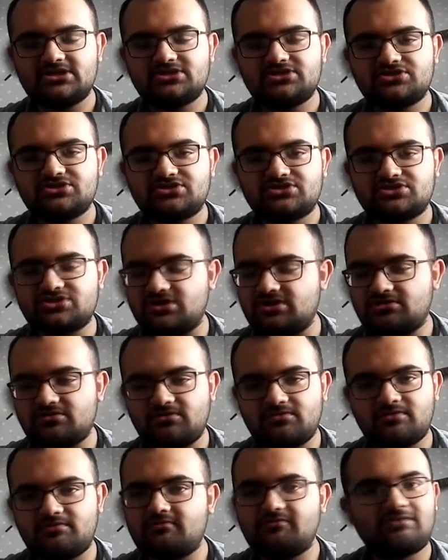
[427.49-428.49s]

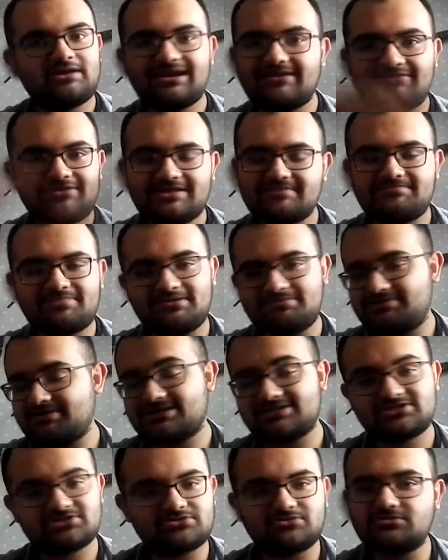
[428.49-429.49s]
So whatever it could be,
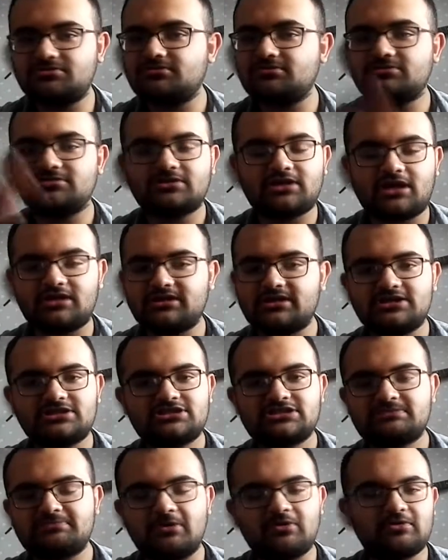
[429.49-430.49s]
like school, college,
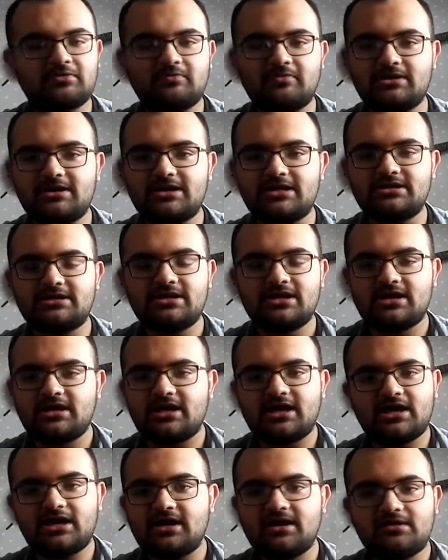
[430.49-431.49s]
spoken word,
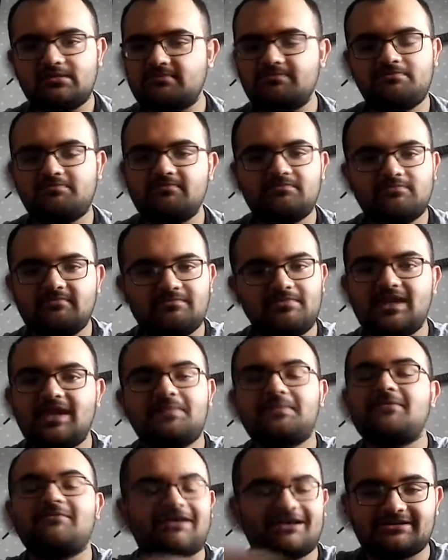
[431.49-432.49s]
it could
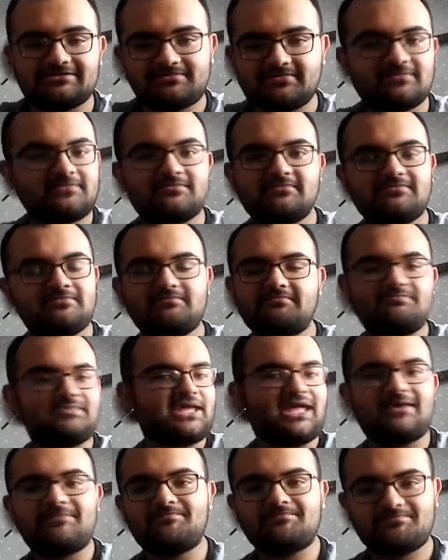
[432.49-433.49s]
be random. But
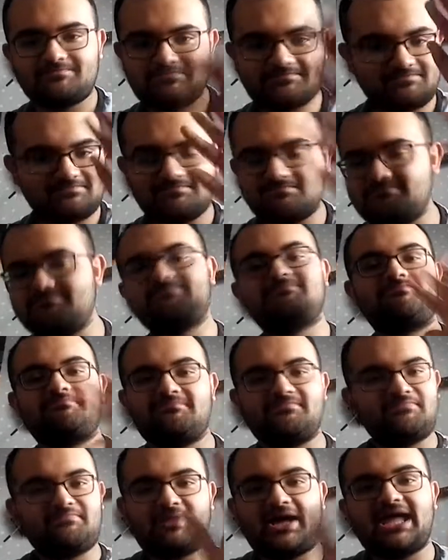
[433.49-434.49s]
yeah,
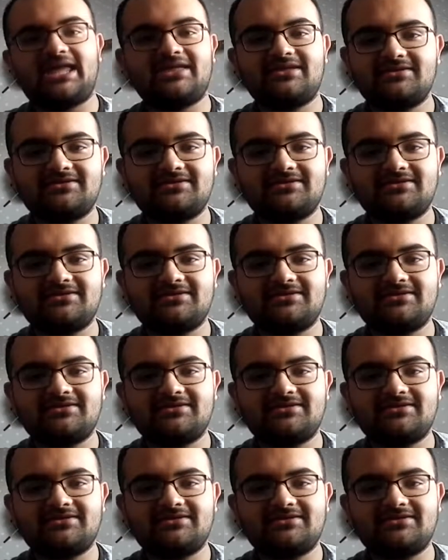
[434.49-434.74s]
bye.